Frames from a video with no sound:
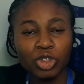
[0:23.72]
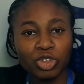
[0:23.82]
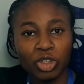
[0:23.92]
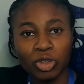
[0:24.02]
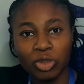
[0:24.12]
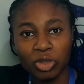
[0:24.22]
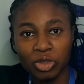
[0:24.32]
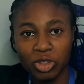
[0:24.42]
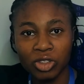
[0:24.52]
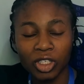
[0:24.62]
draw
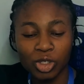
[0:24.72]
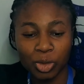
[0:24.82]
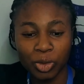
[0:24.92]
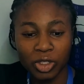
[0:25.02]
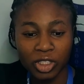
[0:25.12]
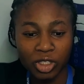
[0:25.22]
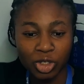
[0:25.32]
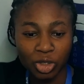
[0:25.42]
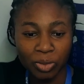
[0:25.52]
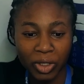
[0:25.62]
conclusions, and support
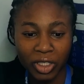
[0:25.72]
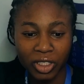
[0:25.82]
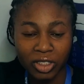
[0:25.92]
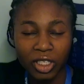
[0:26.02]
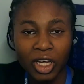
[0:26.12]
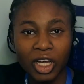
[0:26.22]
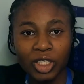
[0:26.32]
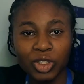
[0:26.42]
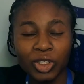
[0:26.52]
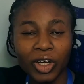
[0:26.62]
decision making.
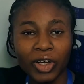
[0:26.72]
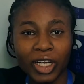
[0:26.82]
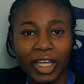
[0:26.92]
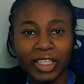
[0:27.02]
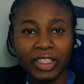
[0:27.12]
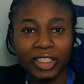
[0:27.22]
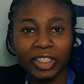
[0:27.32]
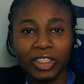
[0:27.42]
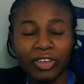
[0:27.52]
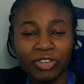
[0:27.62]
So now, in
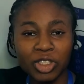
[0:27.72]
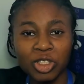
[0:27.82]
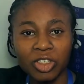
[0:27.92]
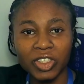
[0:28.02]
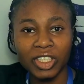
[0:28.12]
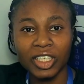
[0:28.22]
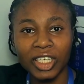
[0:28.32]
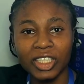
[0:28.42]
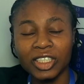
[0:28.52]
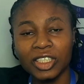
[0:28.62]
the definition of data
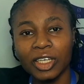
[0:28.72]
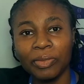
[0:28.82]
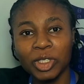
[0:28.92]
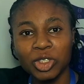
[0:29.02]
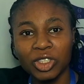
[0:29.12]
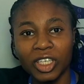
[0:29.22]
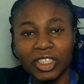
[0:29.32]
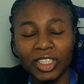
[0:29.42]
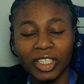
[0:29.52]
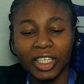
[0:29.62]
analysis, I mentioned that
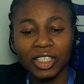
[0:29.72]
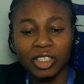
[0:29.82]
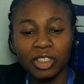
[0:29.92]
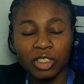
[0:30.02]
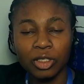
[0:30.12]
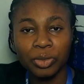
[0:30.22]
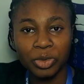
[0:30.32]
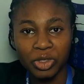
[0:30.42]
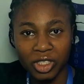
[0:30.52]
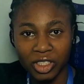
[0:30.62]
data analysis is a
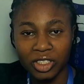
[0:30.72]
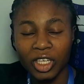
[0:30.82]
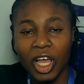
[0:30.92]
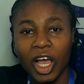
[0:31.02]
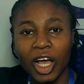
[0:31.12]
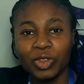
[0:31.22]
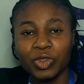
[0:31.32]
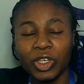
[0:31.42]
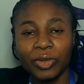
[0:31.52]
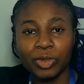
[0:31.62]
process, and
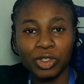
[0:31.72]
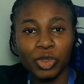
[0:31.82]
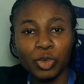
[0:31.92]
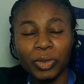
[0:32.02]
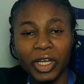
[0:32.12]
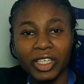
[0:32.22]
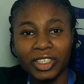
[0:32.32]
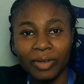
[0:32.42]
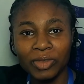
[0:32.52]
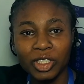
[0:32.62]
here today we'll be
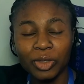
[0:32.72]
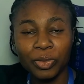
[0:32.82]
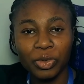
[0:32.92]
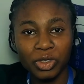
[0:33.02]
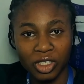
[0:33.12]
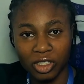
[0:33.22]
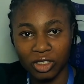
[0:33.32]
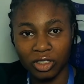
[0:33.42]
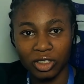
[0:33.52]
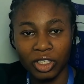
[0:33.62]
examining the
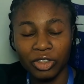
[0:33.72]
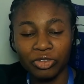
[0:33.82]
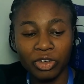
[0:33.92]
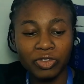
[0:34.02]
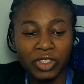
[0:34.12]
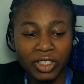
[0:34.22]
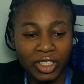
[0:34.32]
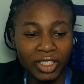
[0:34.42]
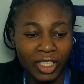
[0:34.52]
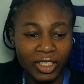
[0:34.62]
process involved in
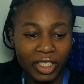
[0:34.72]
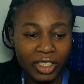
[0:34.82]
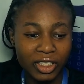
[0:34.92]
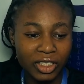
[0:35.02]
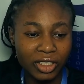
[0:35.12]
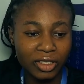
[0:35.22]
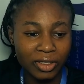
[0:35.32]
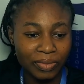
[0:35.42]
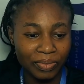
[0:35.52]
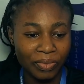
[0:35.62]
data analysis.